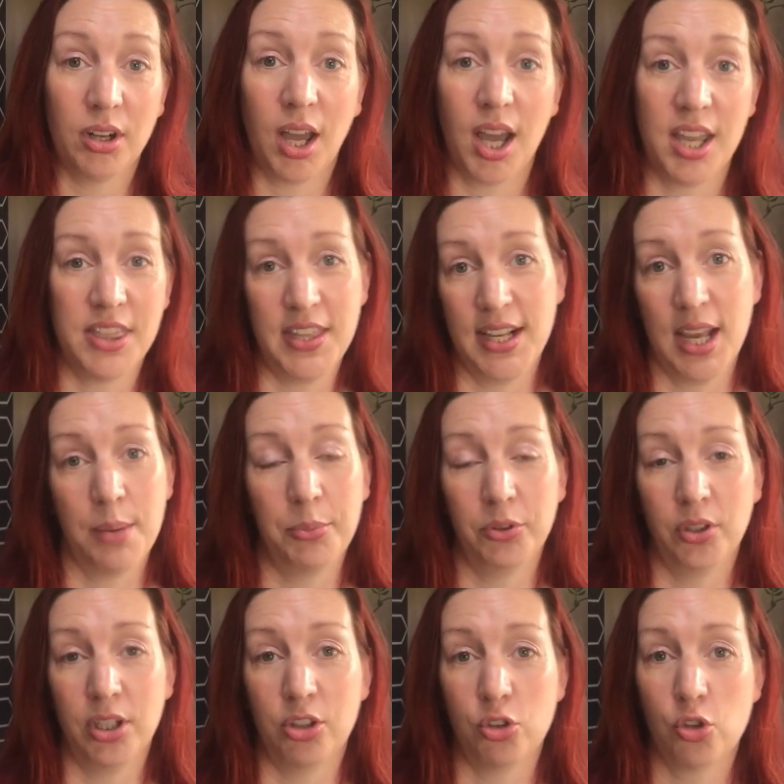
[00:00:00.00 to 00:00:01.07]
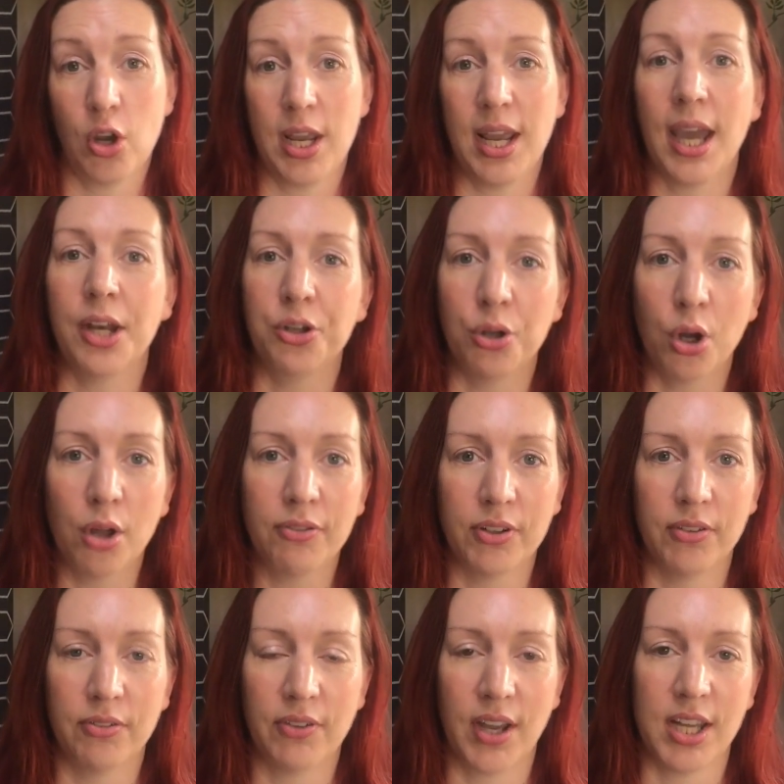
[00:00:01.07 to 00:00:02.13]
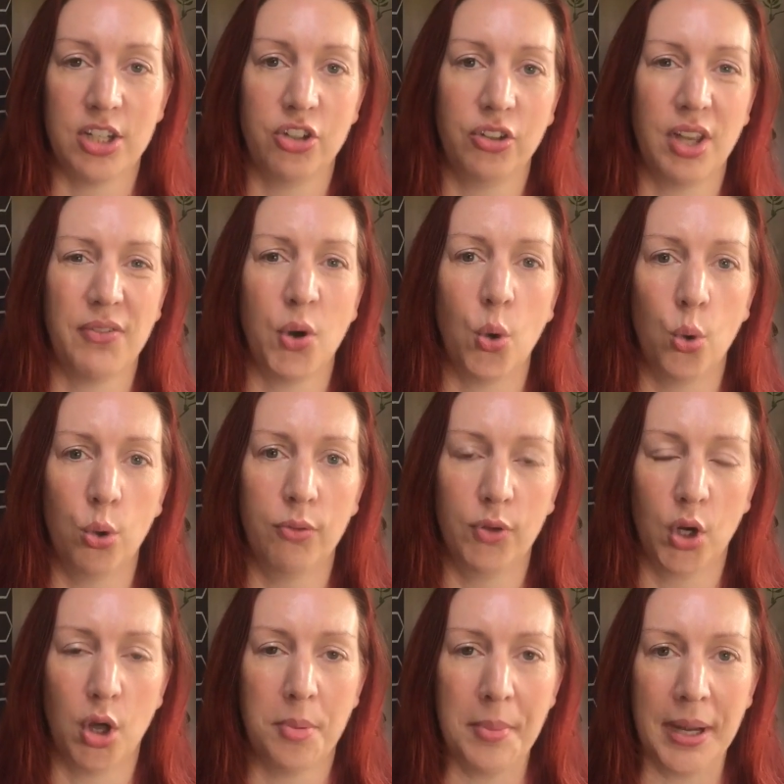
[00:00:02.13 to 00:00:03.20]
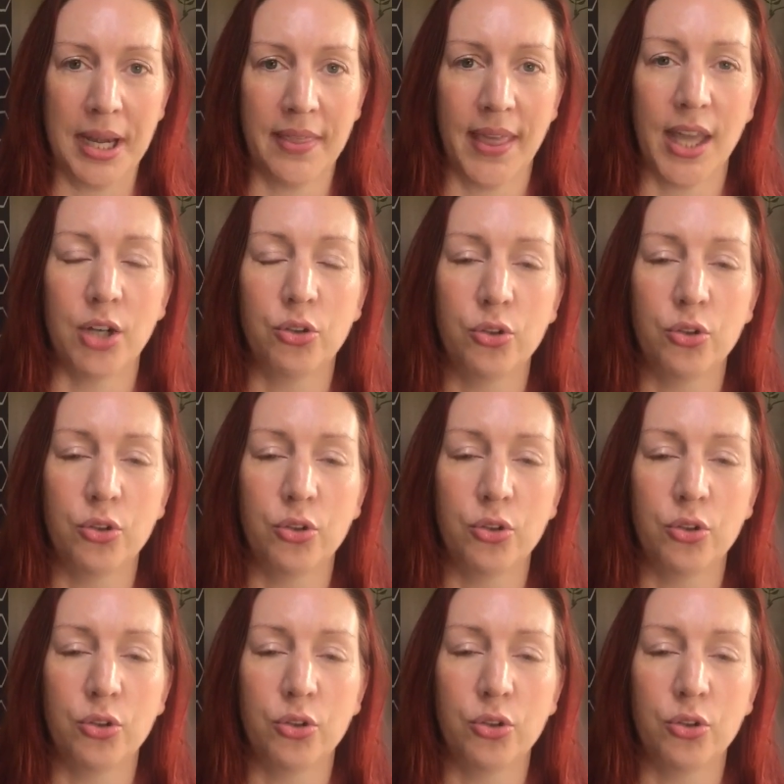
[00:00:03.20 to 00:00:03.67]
I think Amazon is great, and you'll often find you save an awful lot of money there.